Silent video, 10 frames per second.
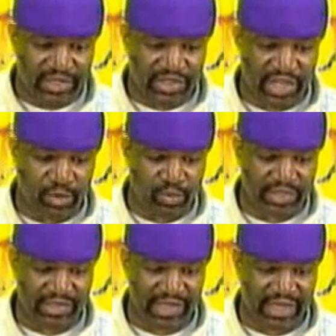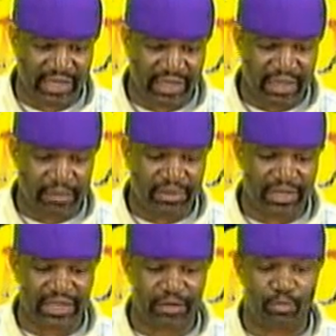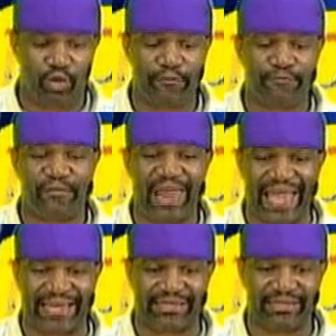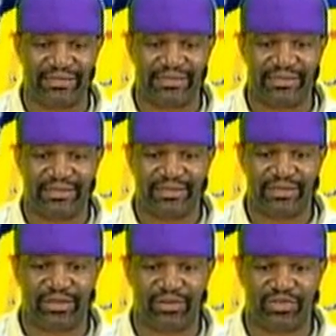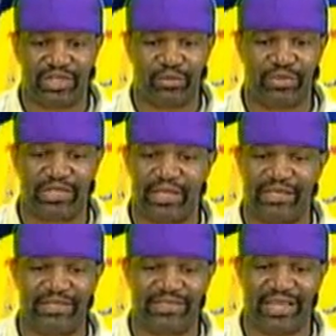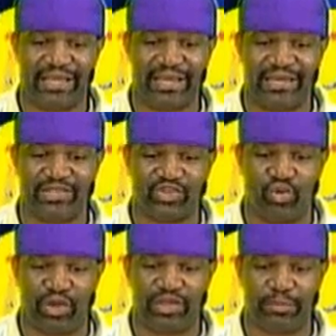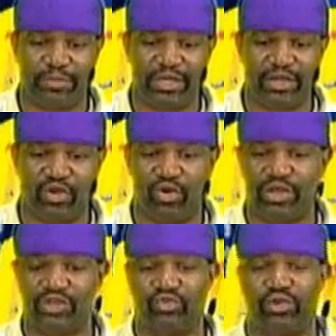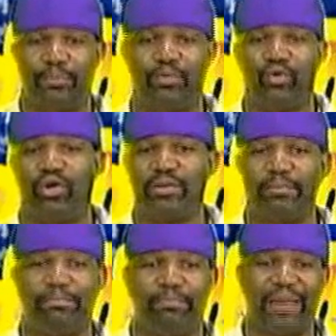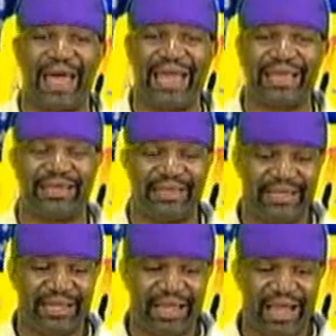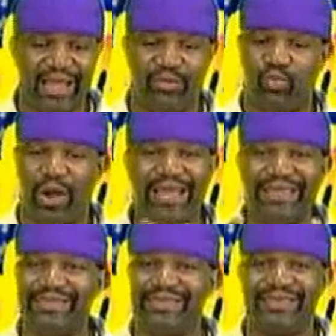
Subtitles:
shall we say, be a little more flat. You know, shall we say, he's saying that it's going to be, according to a report, black and white